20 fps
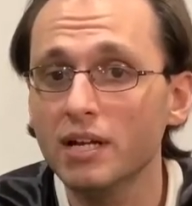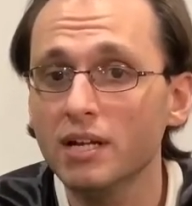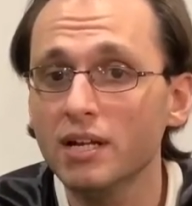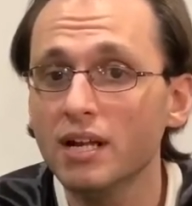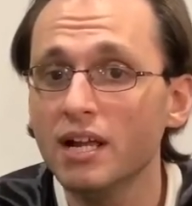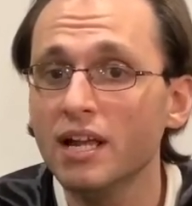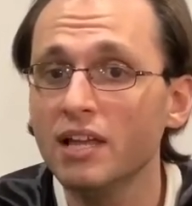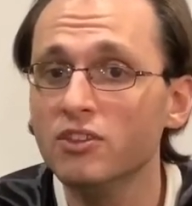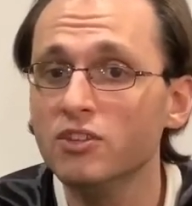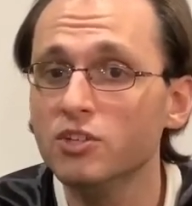
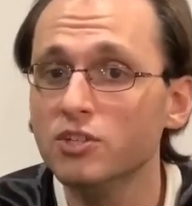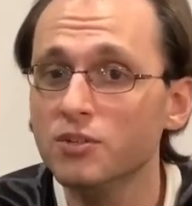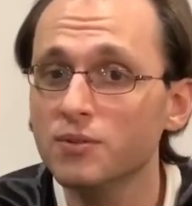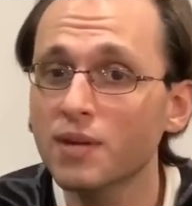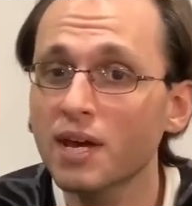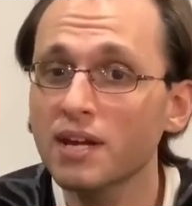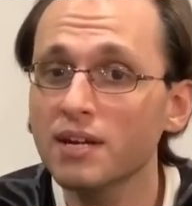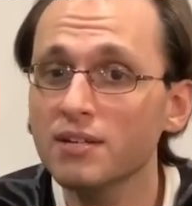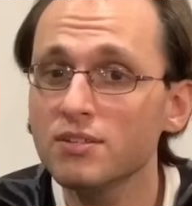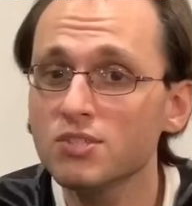and the
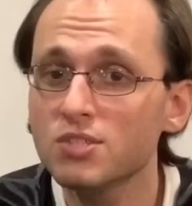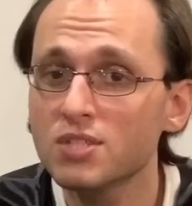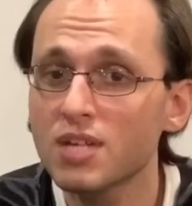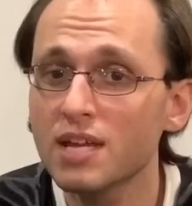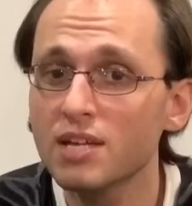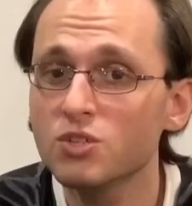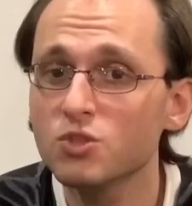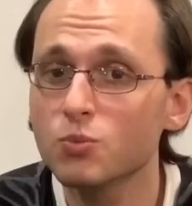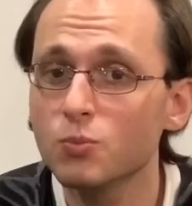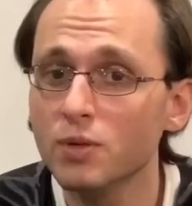United
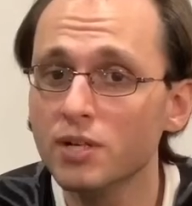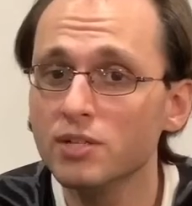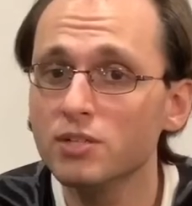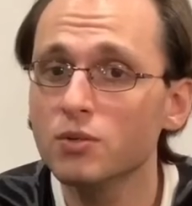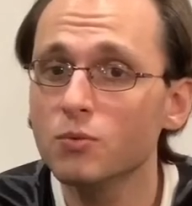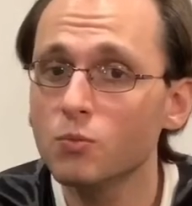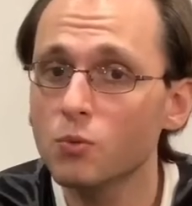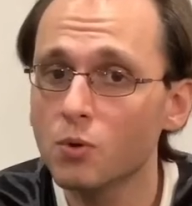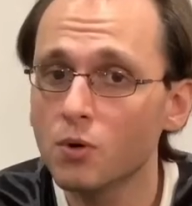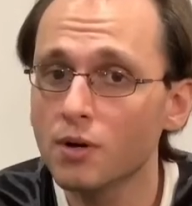States went to
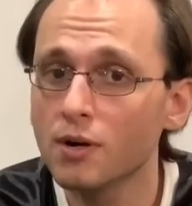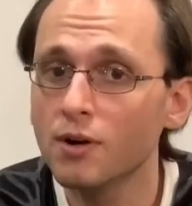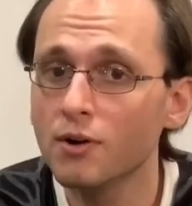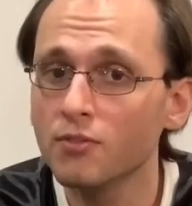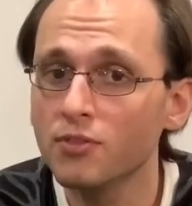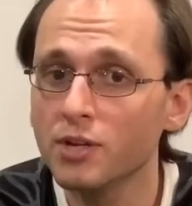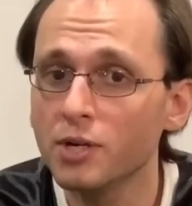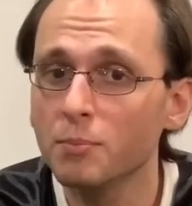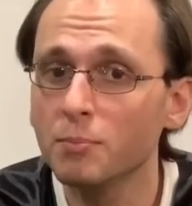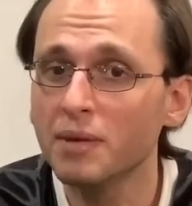war on
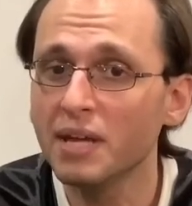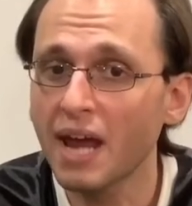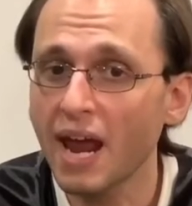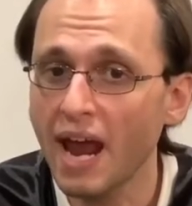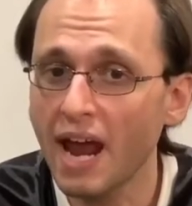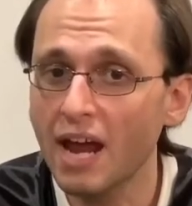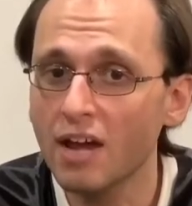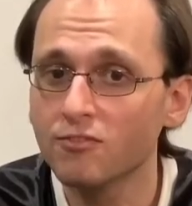their behalf.